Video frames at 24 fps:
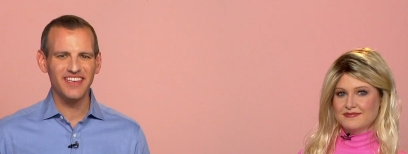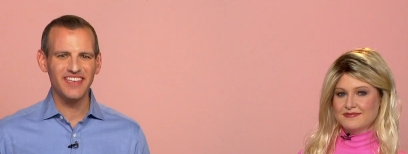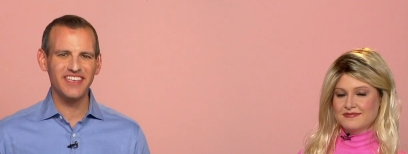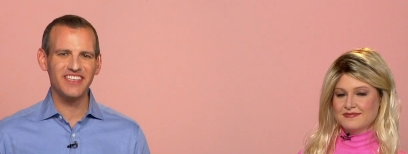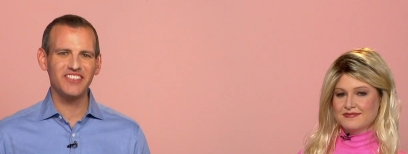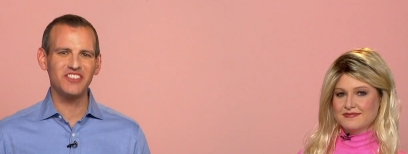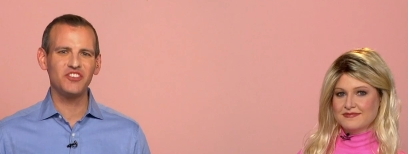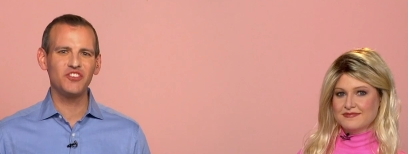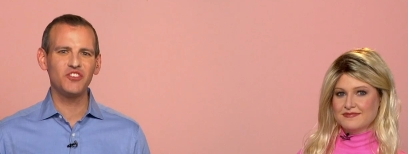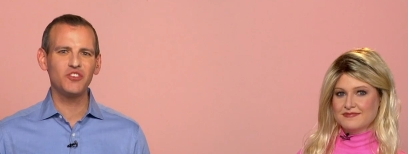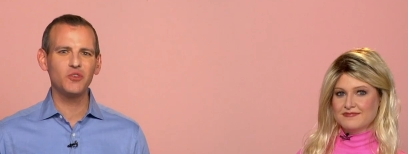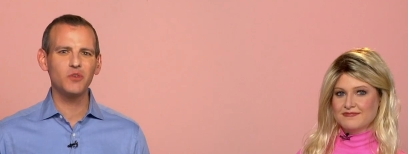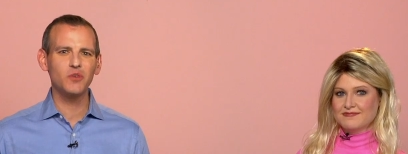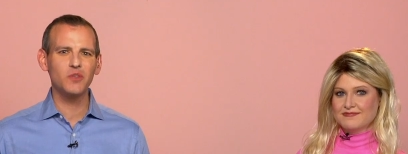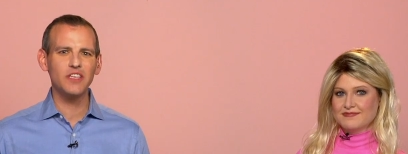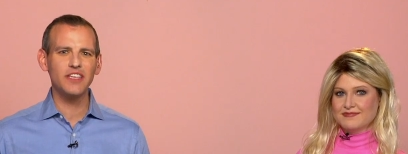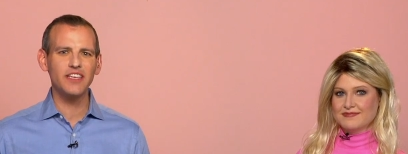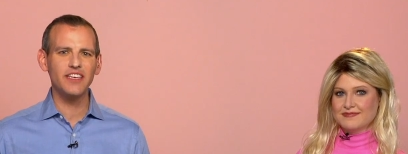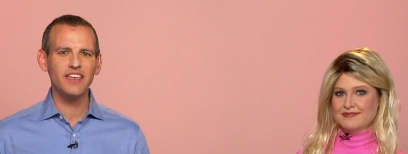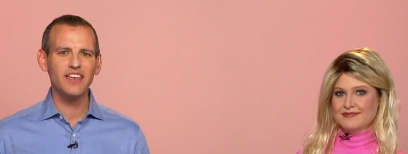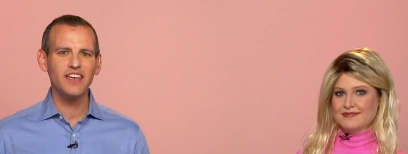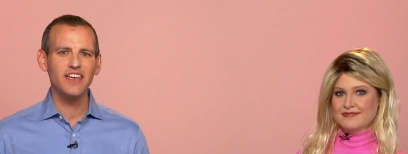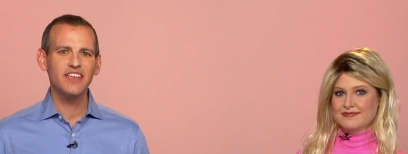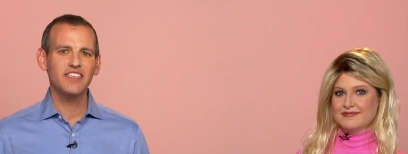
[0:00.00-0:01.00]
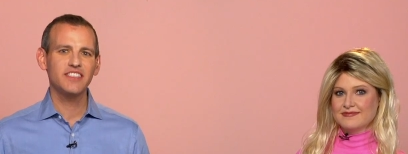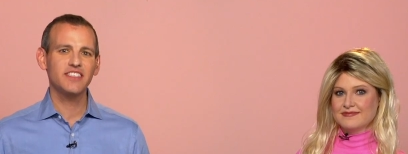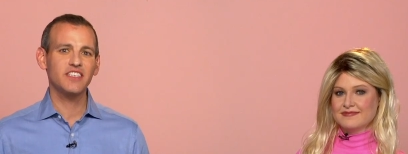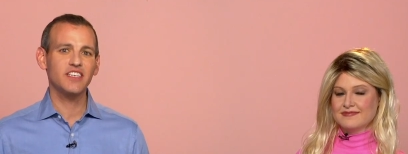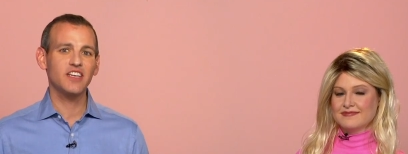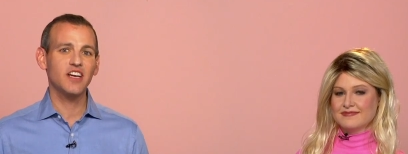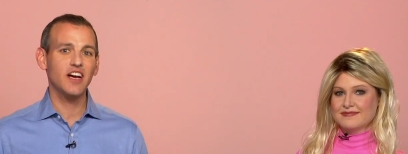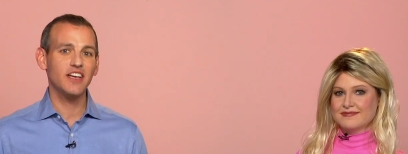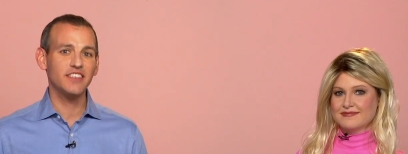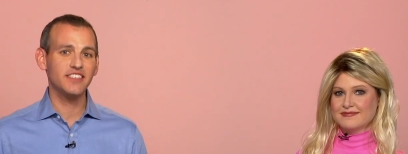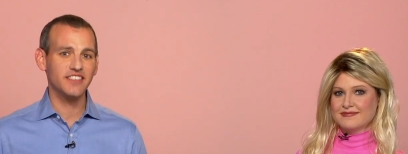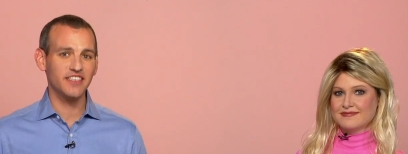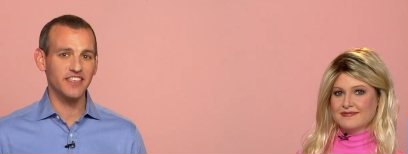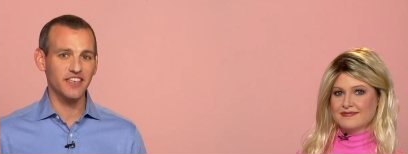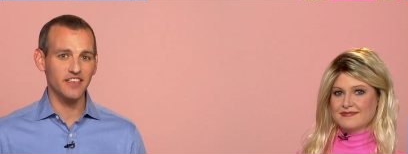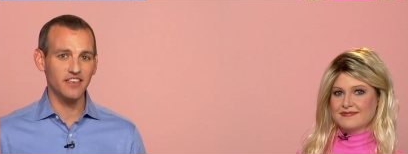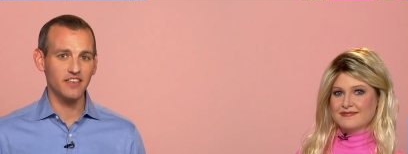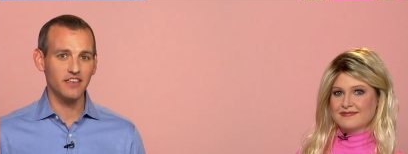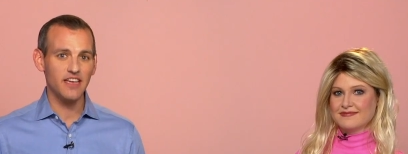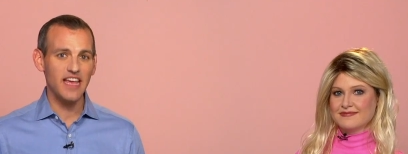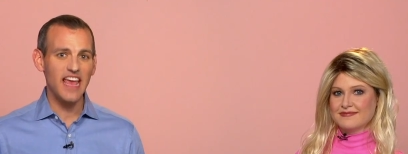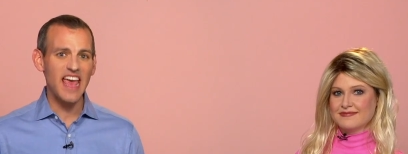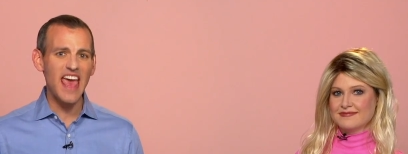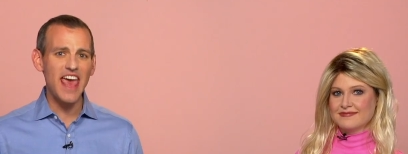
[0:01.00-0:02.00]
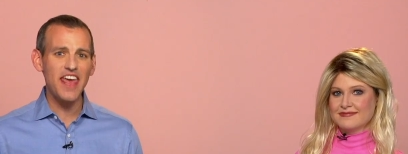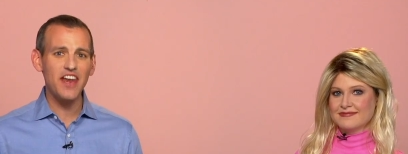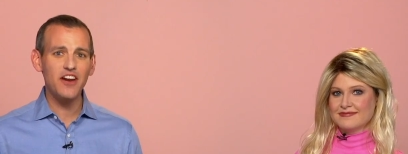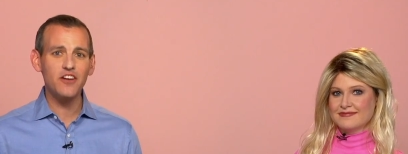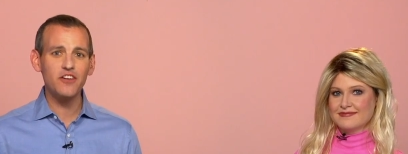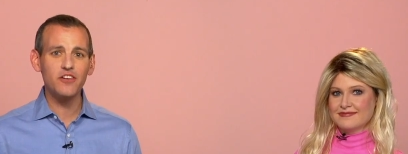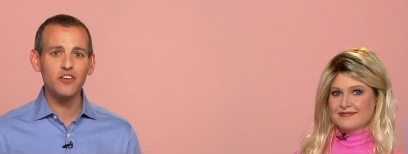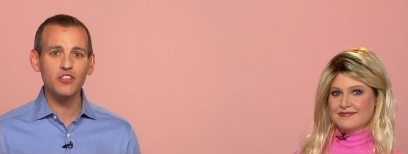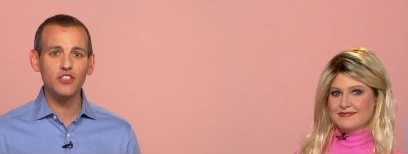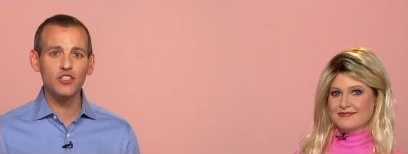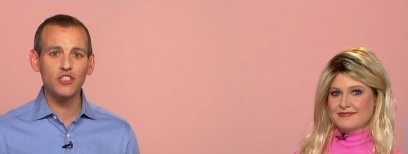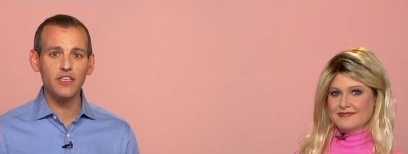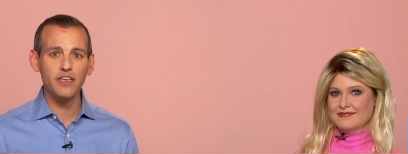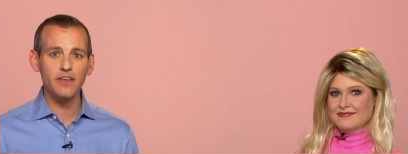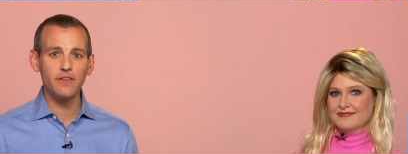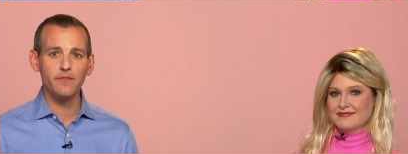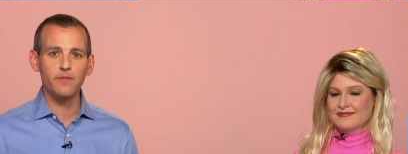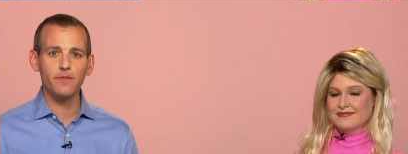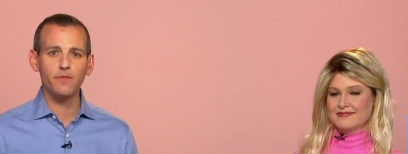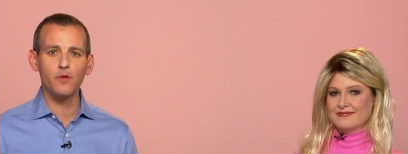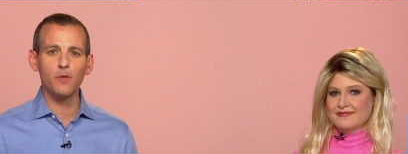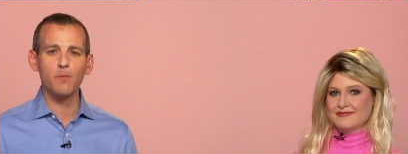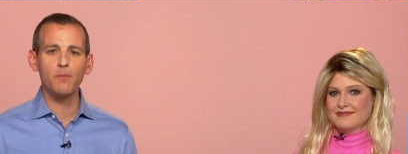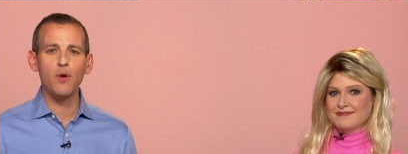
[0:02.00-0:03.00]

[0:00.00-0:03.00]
Speaker 1: is Julie Sagoskin, editor in chief for